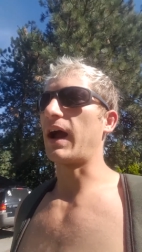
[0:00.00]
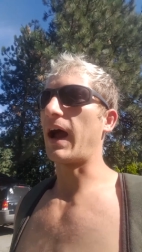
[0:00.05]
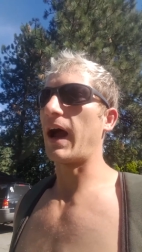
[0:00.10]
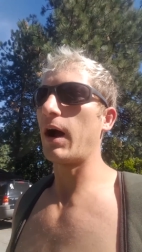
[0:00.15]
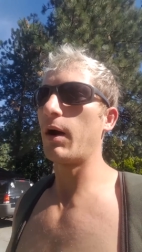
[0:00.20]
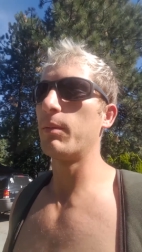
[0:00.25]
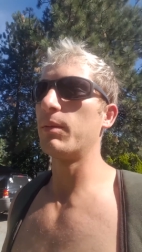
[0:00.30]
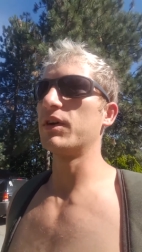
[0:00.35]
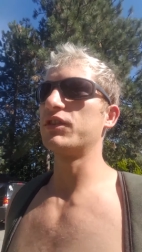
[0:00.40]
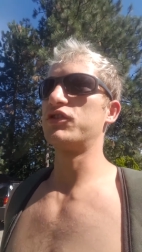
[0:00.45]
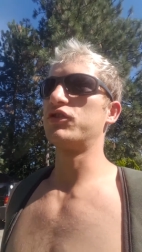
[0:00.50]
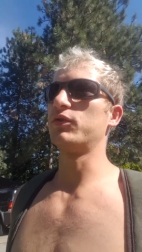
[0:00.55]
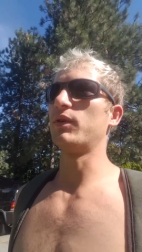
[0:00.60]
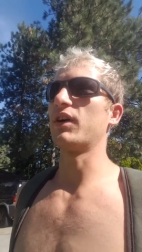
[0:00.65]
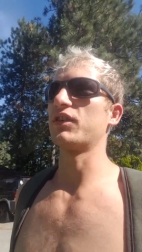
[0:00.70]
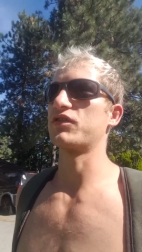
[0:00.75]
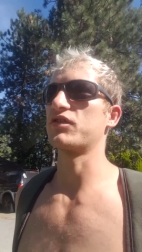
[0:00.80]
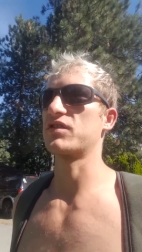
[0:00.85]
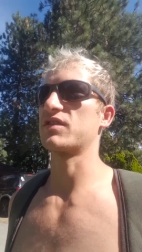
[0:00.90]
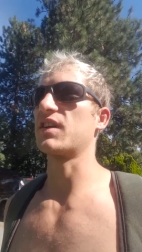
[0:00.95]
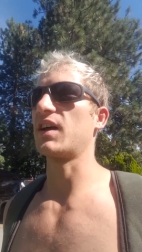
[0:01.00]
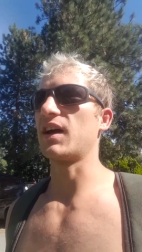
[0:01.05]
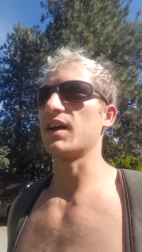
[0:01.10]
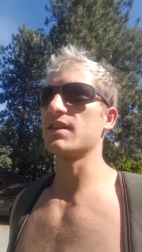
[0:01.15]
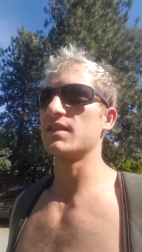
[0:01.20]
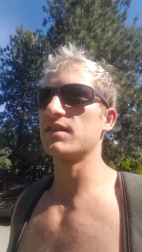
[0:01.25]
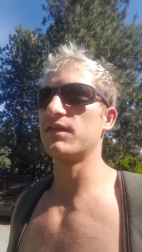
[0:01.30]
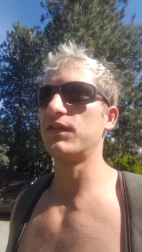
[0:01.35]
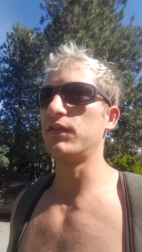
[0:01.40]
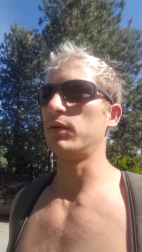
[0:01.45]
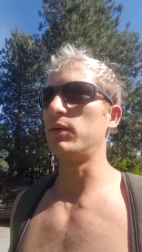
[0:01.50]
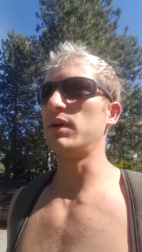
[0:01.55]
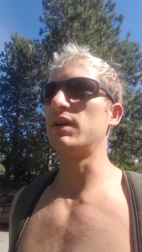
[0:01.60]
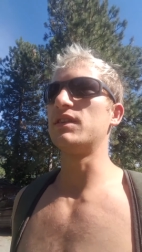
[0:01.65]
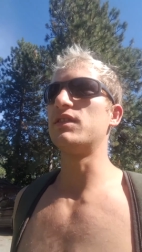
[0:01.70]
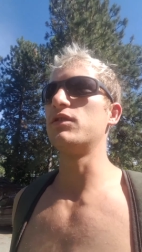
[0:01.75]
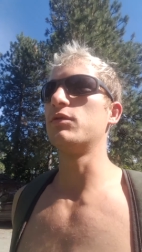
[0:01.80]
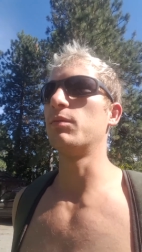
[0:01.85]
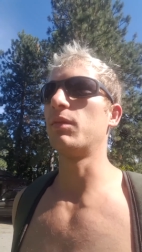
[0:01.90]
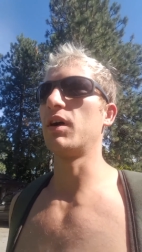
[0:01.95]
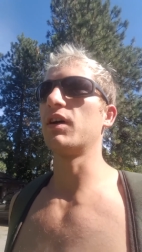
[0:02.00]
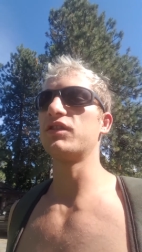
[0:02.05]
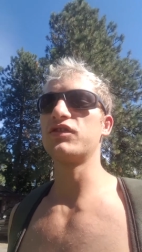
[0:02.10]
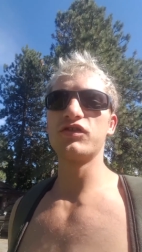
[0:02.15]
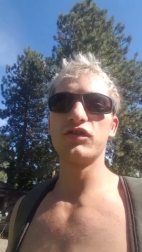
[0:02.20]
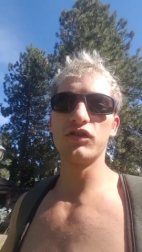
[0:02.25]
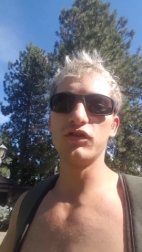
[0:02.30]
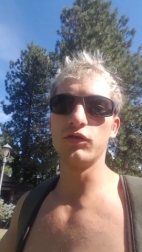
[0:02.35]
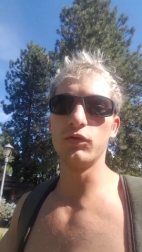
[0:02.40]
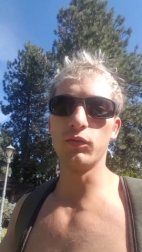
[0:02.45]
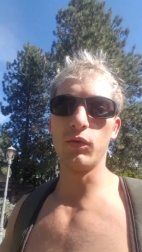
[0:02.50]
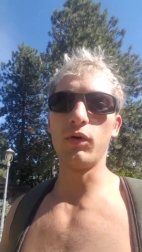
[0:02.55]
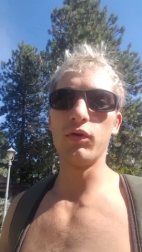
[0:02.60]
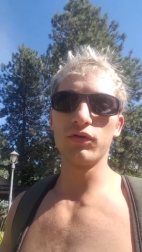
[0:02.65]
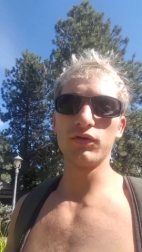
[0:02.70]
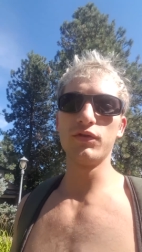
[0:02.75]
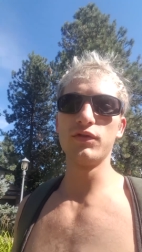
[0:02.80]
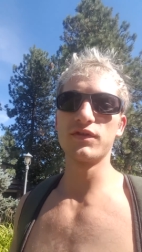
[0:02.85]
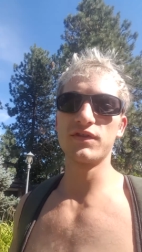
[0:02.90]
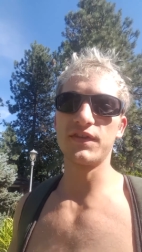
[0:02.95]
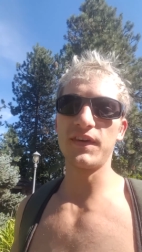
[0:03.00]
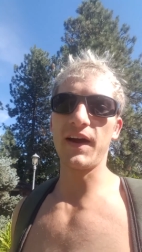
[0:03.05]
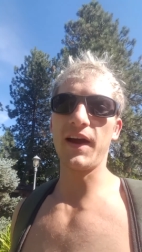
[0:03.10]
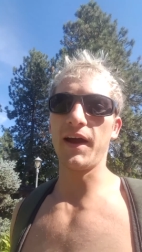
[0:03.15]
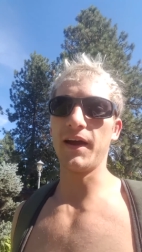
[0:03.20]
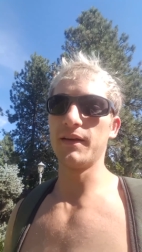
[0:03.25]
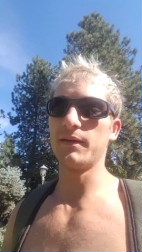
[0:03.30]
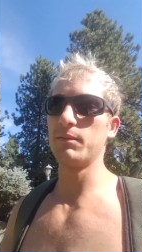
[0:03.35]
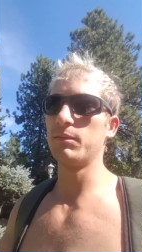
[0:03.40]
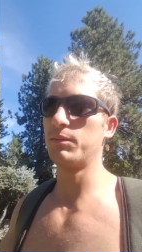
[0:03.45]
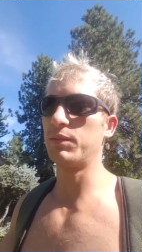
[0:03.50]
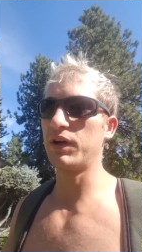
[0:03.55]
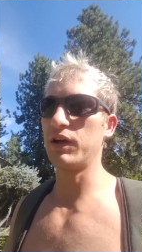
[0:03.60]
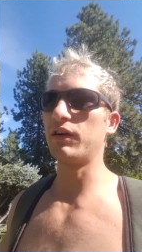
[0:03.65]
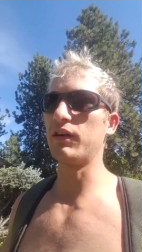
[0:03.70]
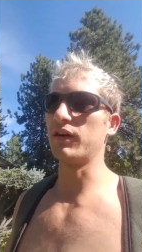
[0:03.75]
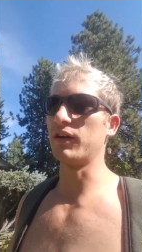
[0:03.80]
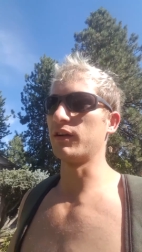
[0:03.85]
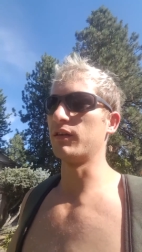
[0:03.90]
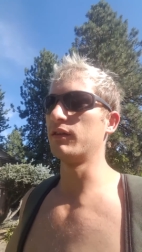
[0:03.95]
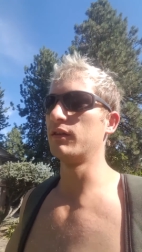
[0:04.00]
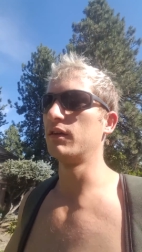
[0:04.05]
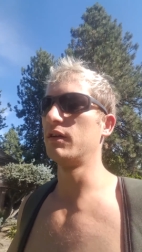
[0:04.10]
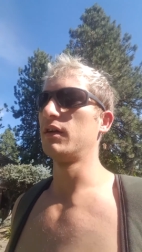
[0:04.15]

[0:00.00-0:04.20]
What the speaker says: how much you exercise. If you eat too much, you won't lose fat, period.